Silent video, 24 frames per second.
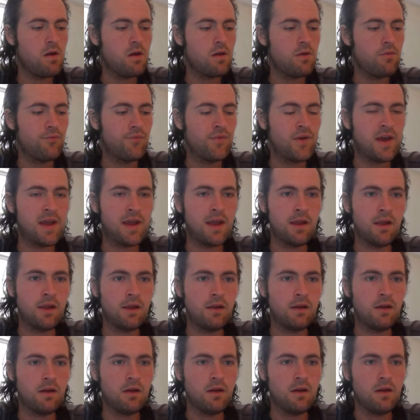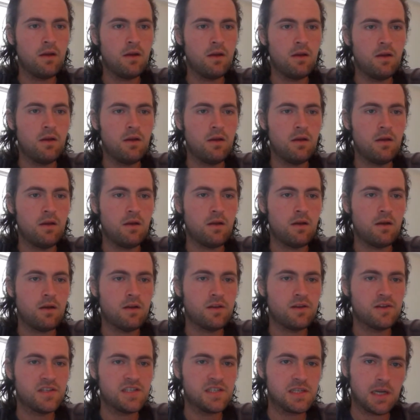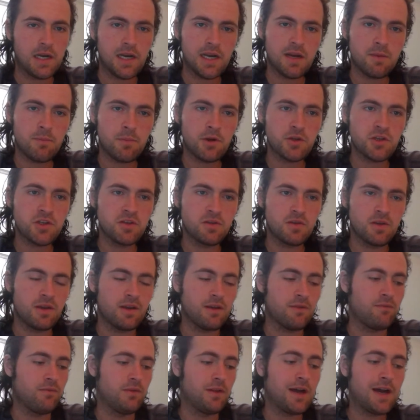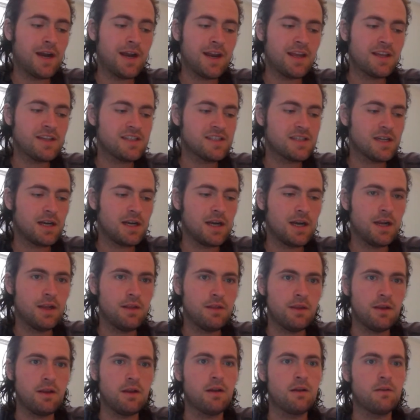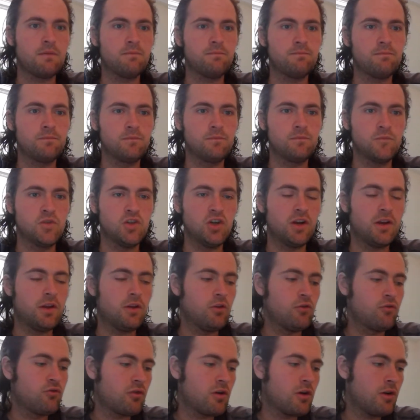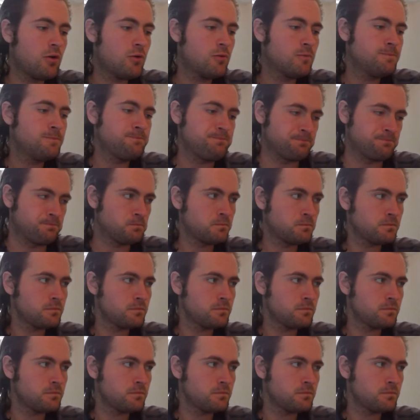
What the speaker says: They signed they have Line A signed, they got Johnny Gaudreau.